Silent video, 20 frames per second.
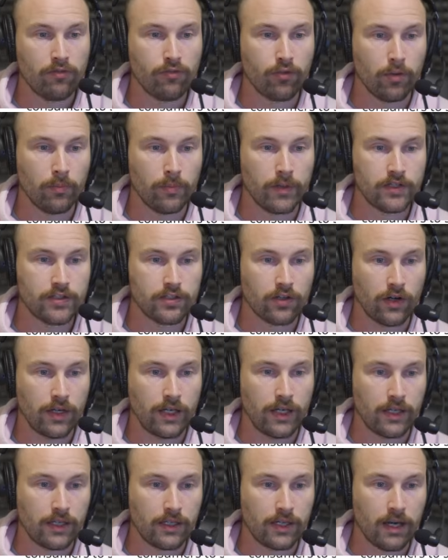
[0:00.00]
from this guy
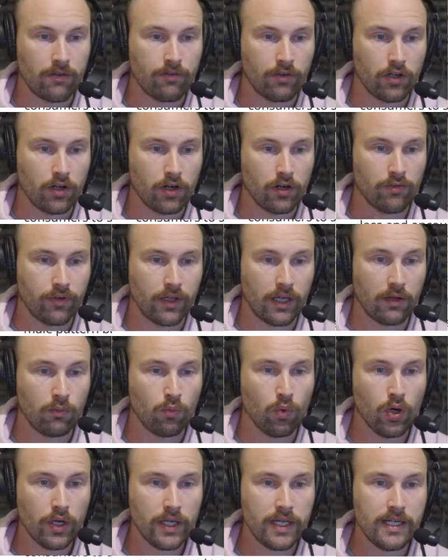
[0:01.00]
here, Kevin Harvey. And
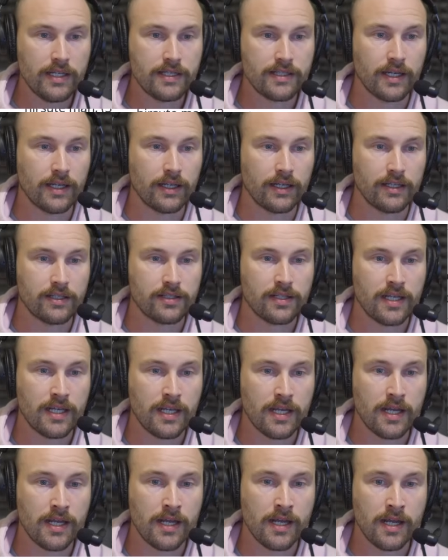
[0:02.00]
what he did is
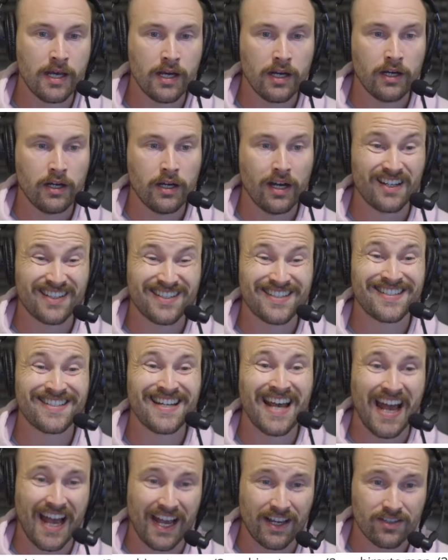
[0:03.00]
he
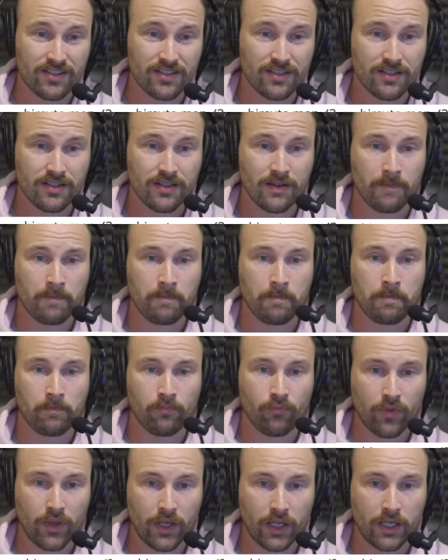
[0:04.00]
assessed,
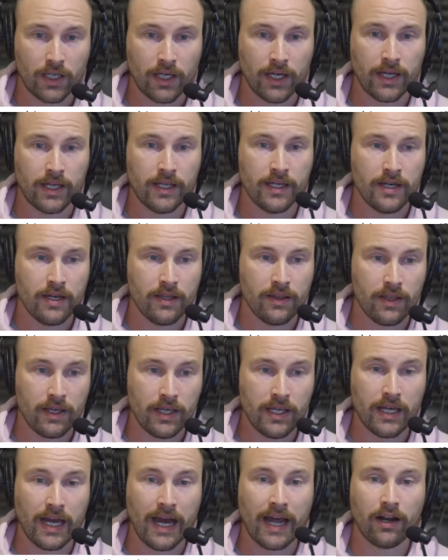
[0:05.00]
okay,
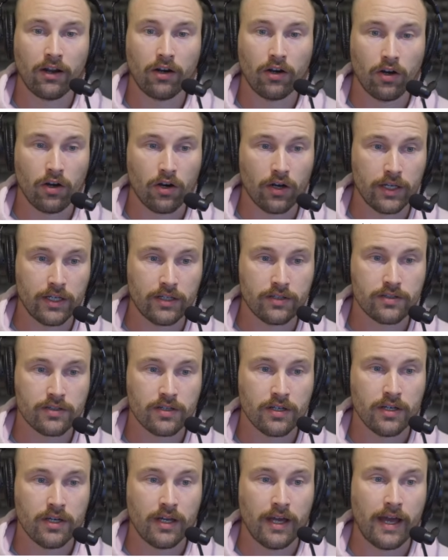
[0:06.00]
he
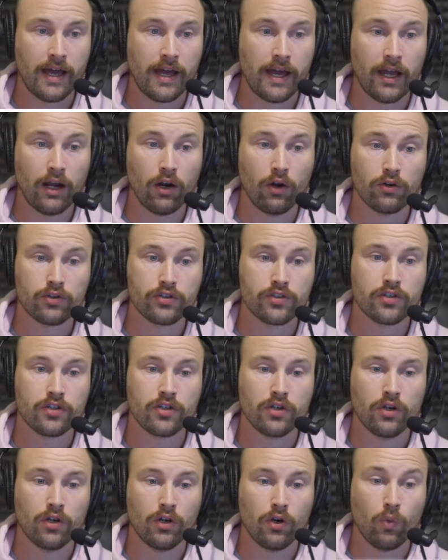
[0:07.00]
analyzed hair loss
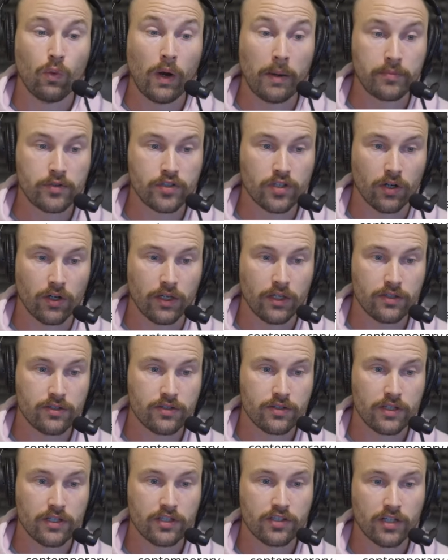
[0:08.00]

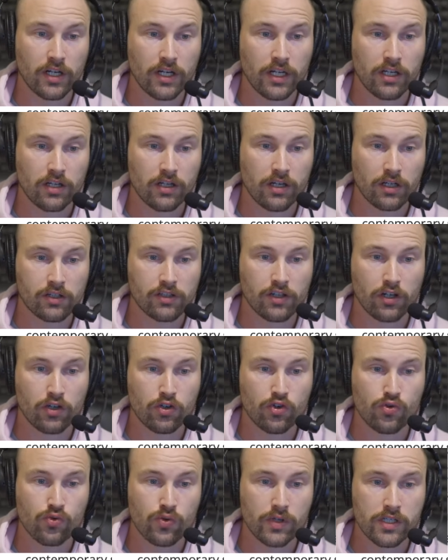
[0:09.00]
websites. This study conducts a
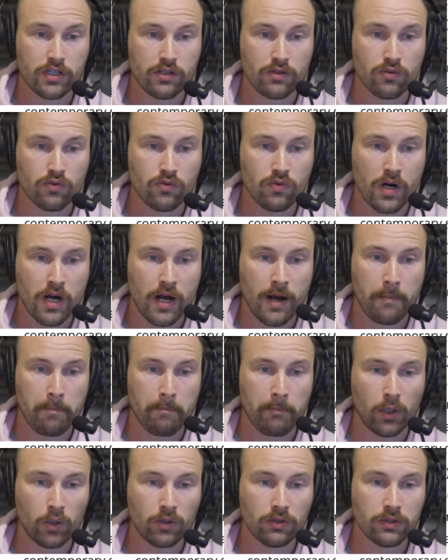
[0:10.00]
critical
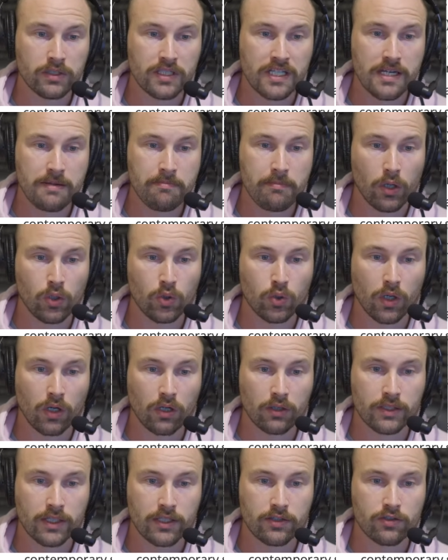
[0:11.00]

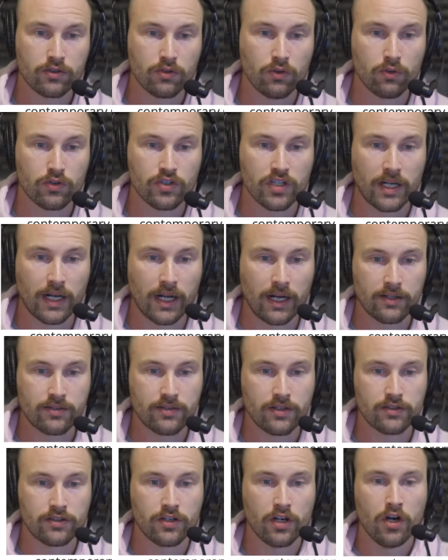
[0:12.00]
multimodal discourse
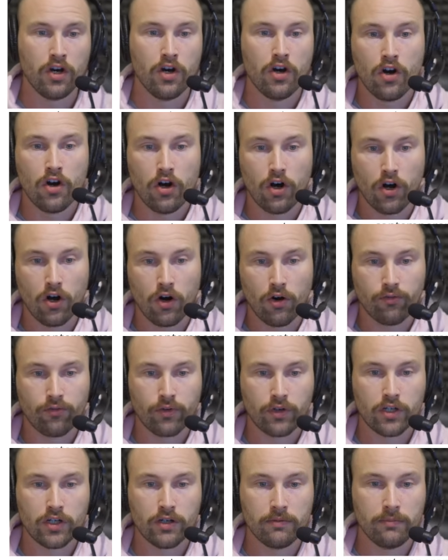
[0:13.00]
analysis of
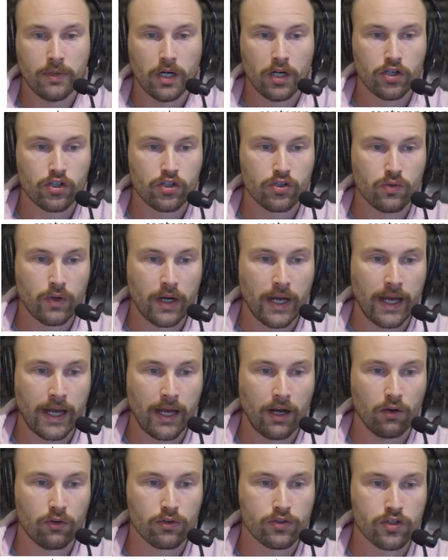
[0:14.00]
commercial
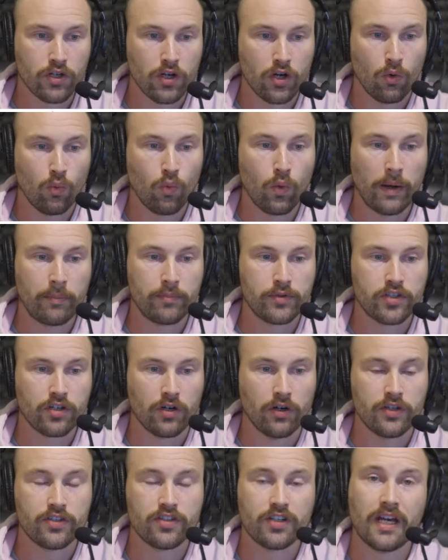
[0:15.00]
hair loss
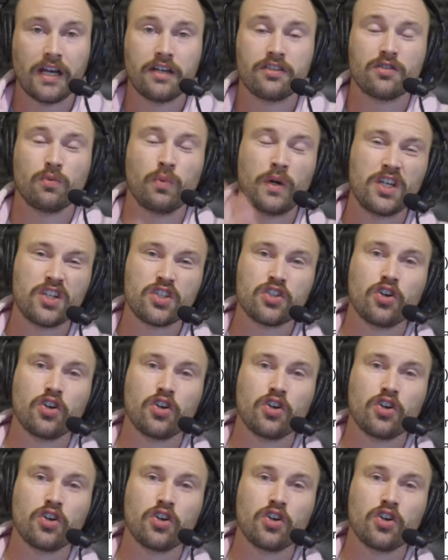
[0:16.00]
websites. Okay, so when you